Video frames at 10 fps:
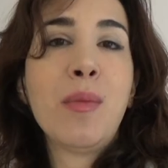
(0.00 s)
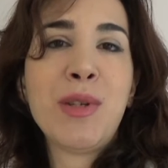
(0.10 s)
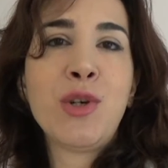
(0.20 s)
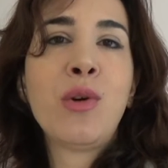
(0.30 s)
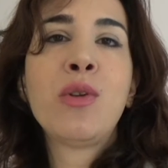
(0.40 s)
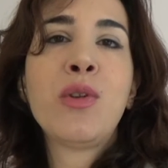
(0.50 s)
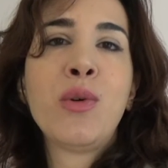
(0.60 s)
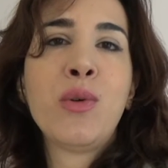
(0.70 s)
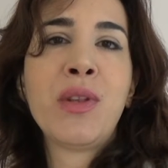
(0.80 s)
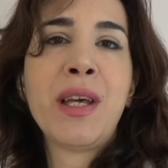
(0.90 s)
But
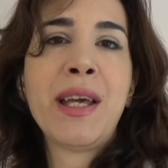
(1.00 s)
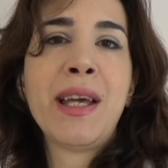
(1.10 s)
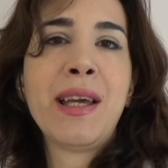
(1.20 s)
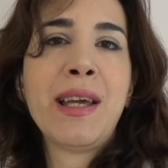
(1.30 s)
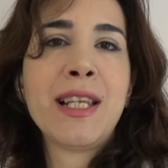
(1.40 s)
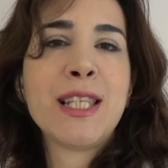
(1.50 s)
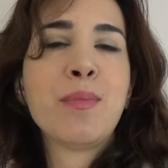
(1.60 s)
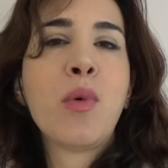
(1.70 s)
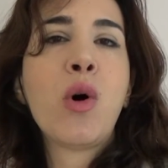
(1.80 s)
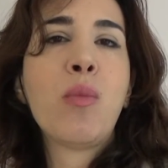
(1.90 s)
although the
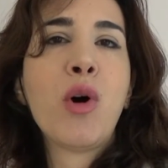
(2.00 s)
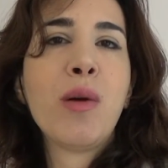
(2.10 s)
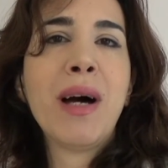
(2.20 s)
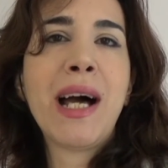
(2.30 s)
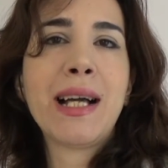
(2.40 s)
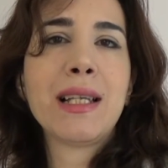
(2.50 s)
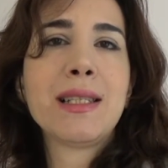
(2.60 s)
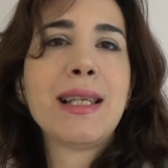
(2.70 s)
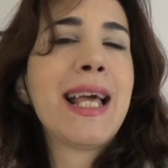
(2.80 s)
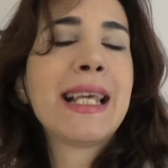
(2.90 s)
small boy bag is
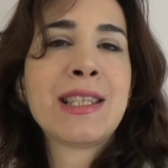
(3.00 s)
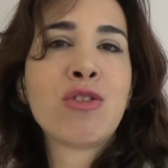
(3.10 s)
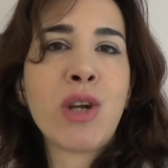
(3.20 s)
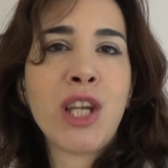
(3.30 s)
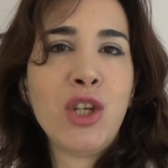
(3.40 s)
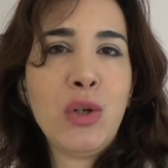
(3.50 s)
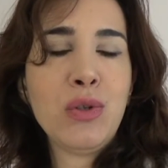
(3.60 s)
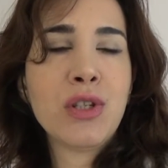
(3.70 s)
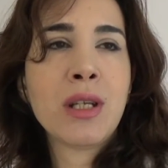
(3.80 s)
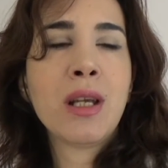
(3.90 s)
extra
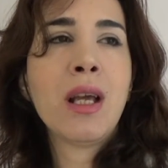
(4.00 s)
cute,